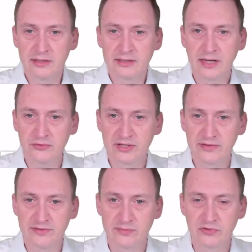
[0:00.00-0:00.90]
Now to
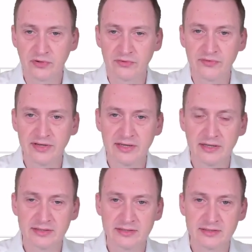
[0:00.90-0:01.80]
give it some sort of
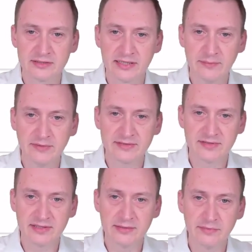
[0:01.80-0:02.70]
naming
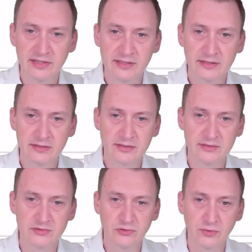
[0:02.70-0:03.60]
scheme
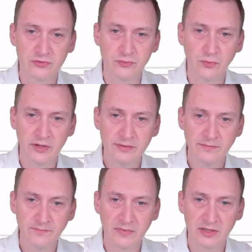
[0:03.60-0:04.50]
here, storage 1,